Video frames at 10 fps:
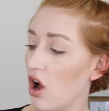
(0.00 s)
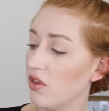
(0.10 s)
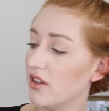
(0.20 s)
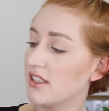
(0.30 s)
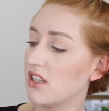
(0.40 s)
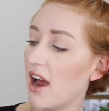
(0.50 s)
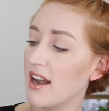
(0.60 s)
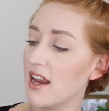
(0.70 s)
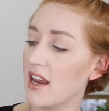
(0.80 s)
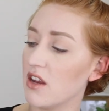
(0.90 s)
On the
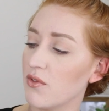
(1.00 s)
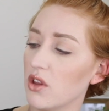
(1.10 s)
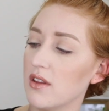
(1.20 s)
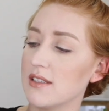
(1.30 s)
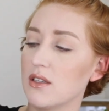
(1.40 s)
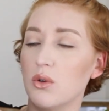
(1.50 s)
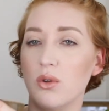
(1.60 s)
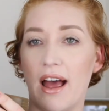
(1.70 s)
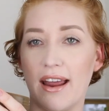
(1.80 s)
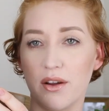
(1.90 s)
side here, you've got this little,
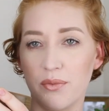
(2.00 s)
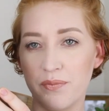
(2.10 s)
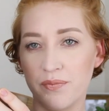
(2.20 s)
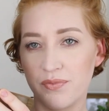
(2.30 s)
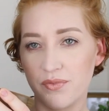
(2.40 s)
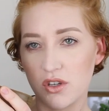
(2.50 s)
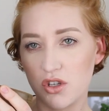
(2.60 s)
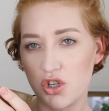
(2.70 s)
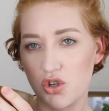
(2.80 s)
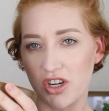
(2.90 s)
like,
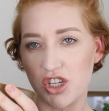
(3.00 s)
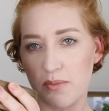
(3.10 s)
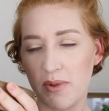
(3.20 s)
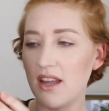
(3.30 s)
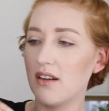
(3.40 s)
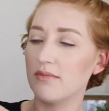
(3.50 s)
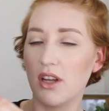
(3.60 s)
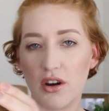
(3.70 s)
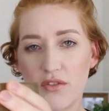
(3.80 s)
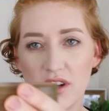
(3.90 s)
stretchy bit. I
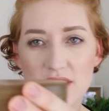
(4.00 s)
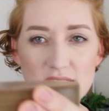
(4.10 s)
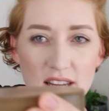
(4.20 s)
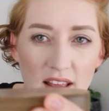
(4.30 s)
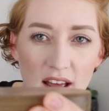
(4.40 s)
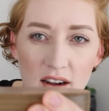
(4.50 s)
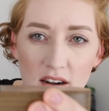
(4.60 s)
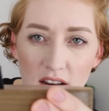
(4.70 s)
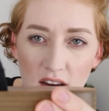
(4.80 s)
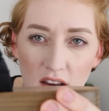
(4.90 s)
don't know if you can see that.